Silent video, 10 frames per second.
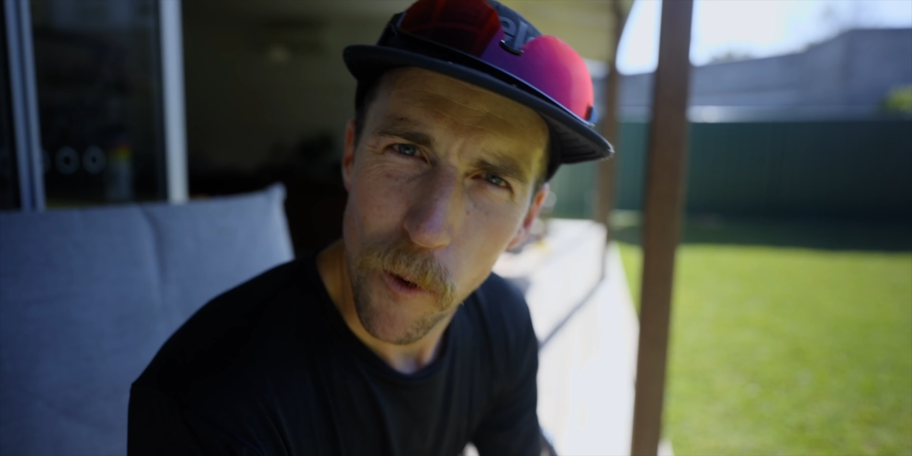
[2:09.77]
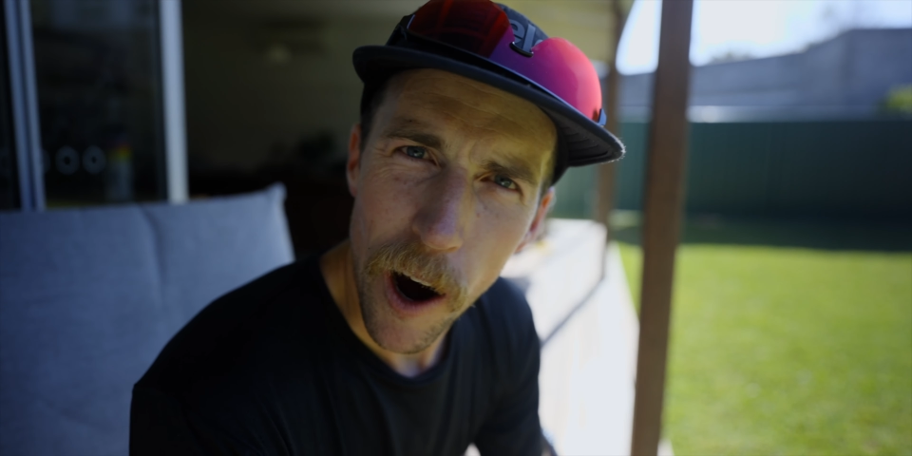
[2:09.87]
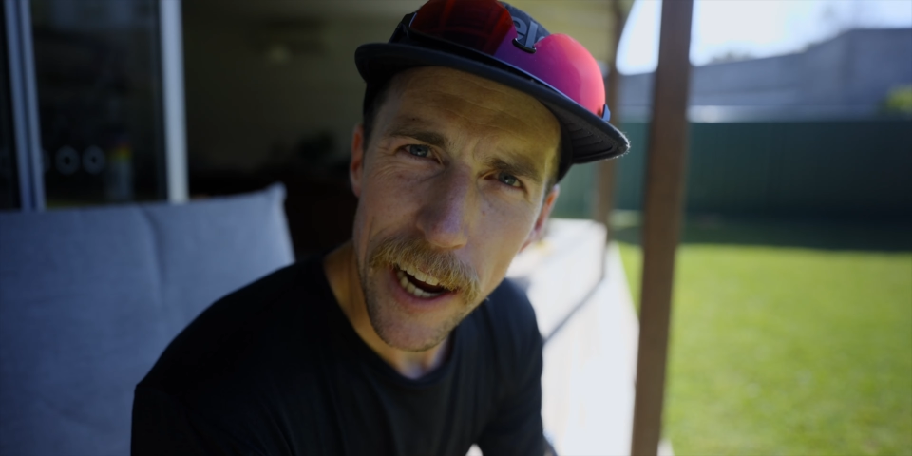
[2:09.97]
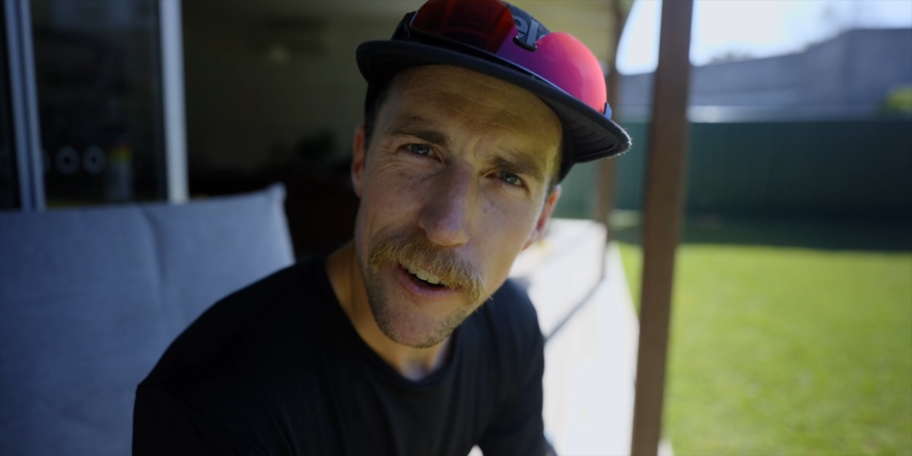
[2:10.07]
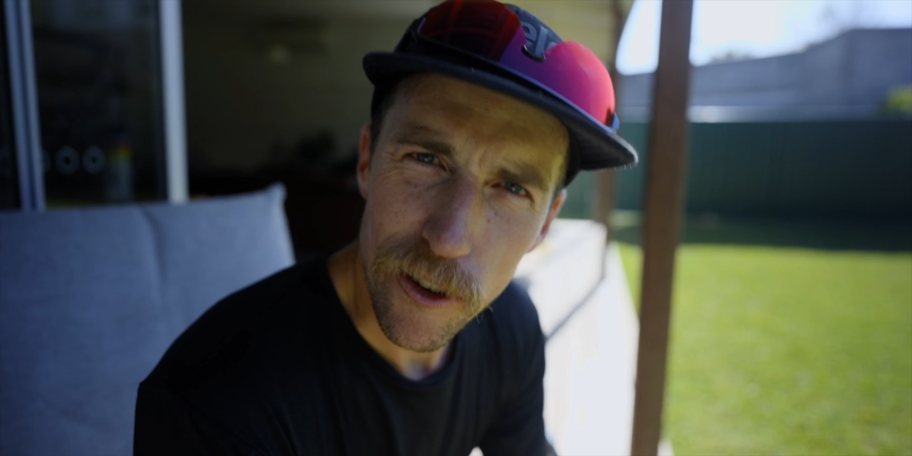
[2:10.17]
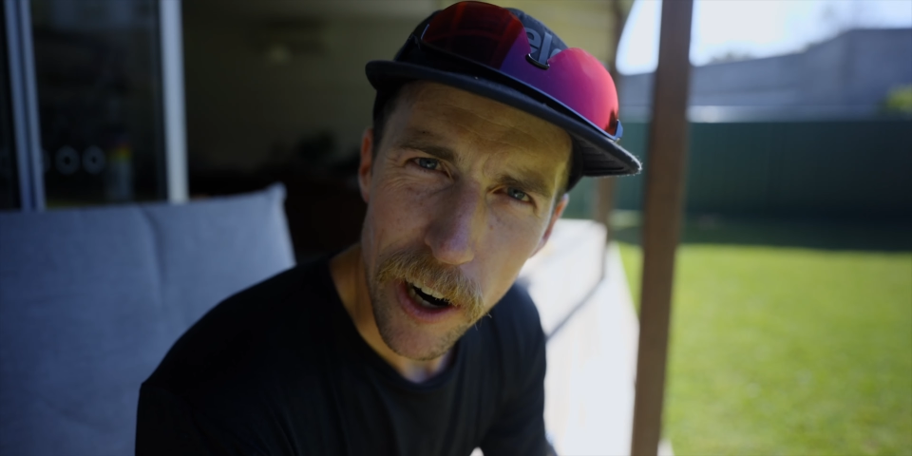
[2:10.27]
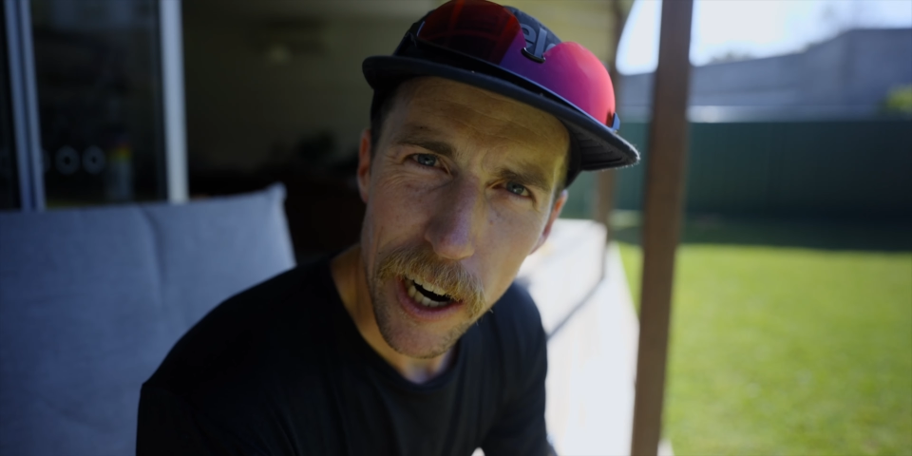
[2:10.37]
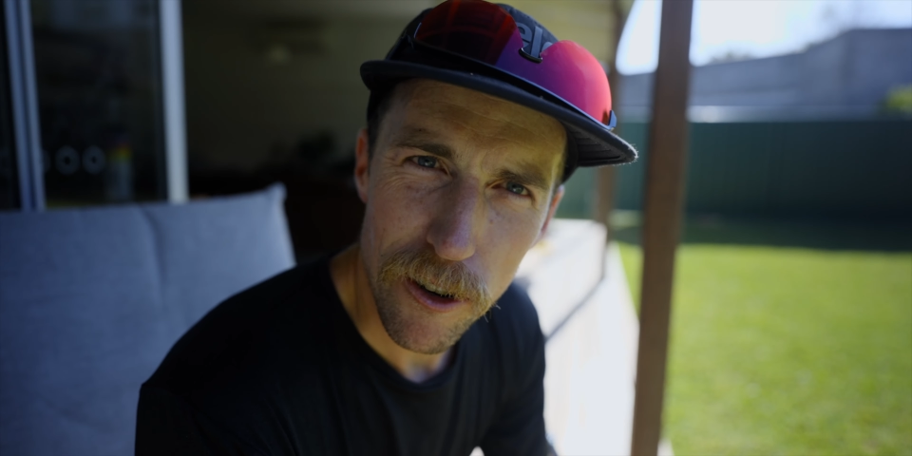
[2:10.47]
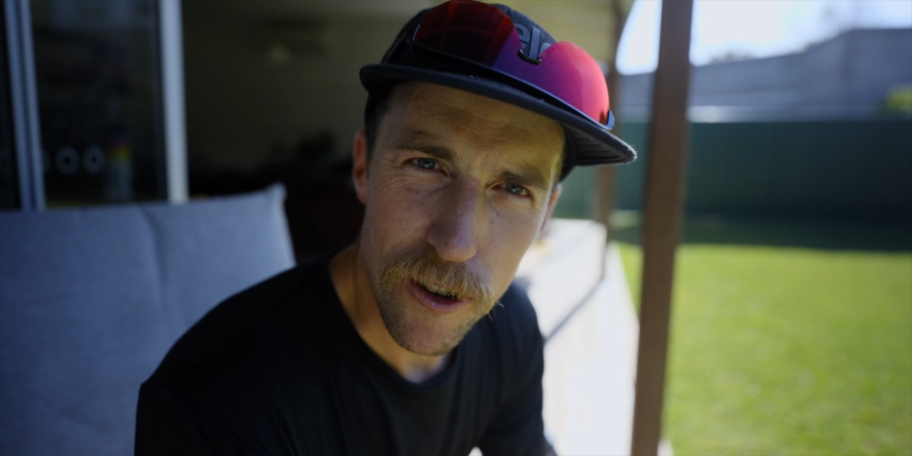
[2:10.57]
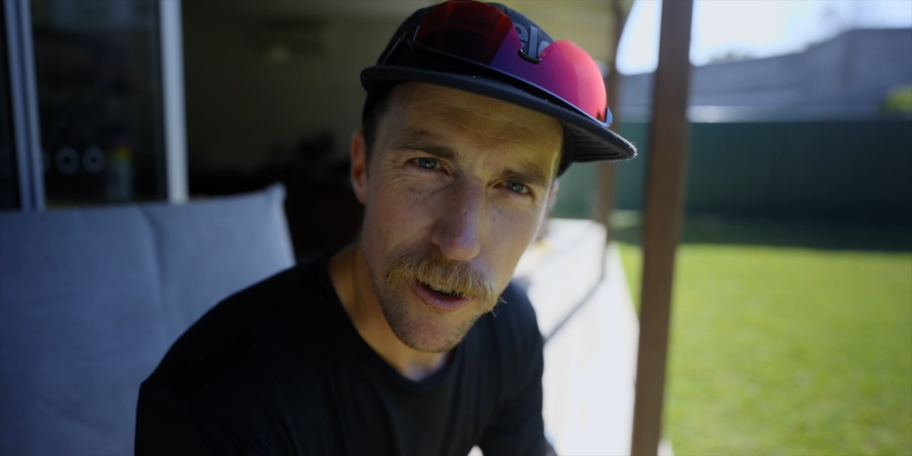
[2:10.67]
white
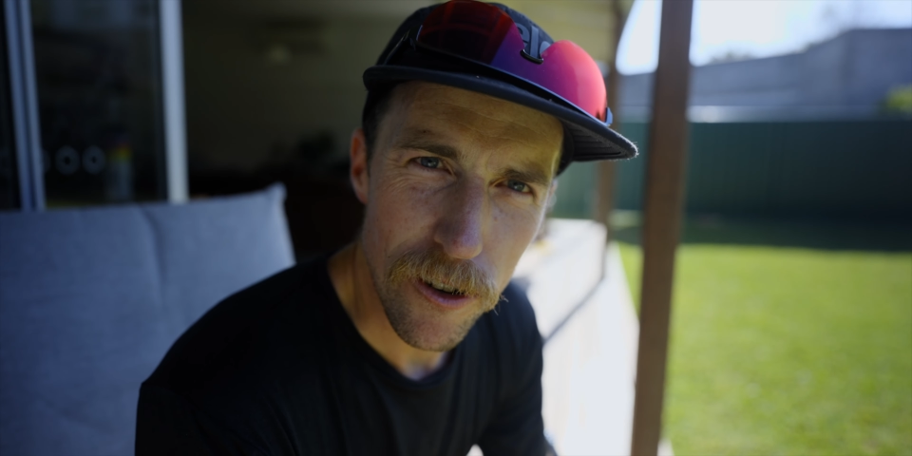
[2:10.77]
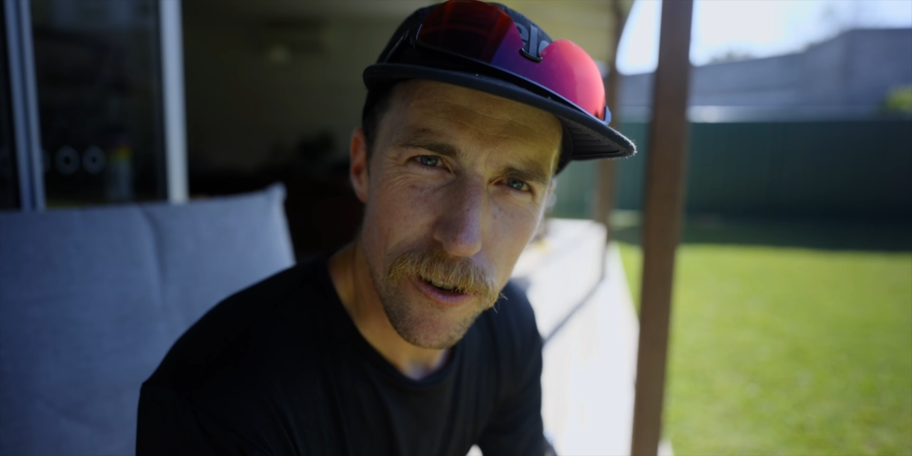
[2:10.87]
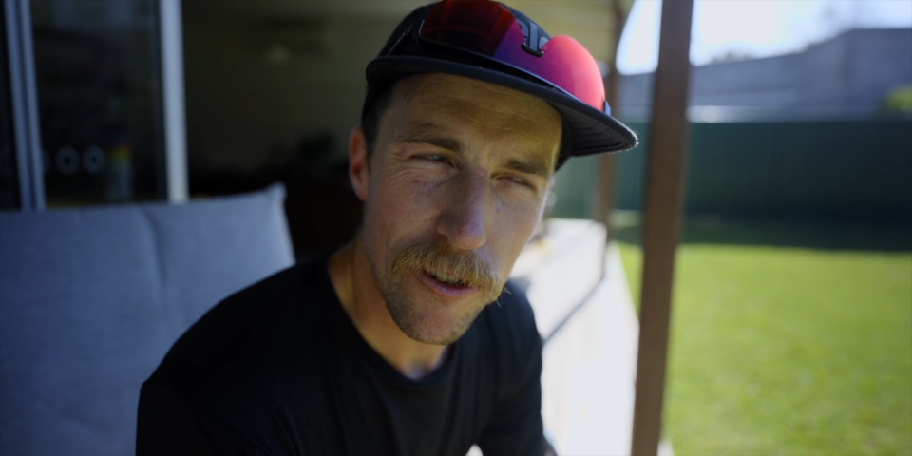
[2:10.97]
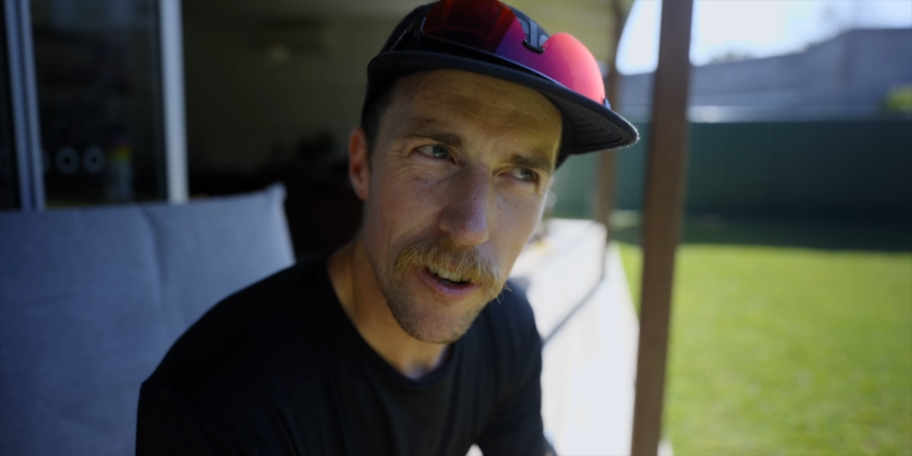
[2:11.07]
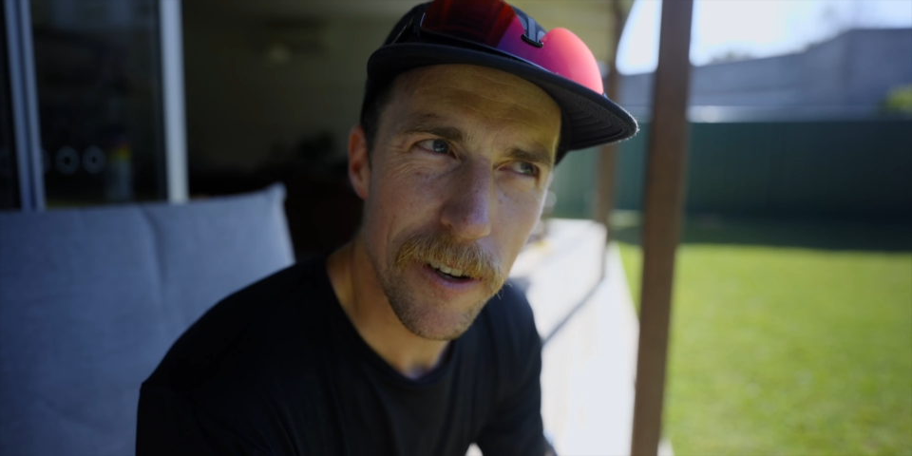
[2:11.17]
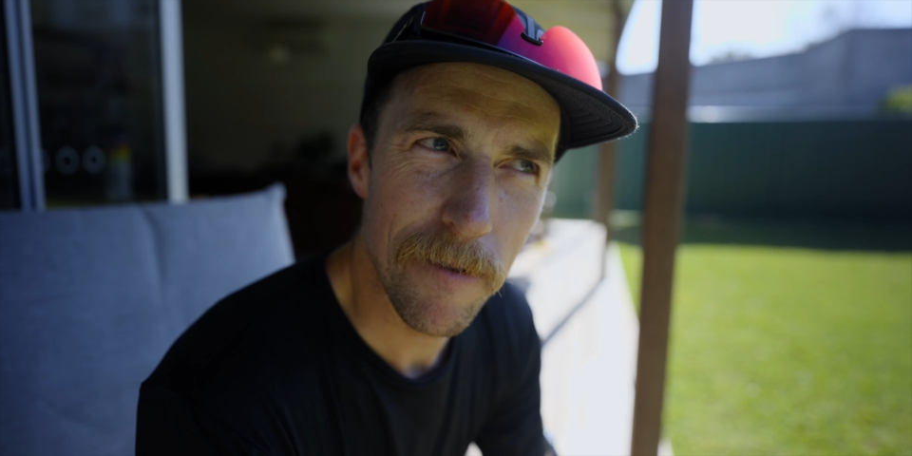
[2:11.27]
trail shoes is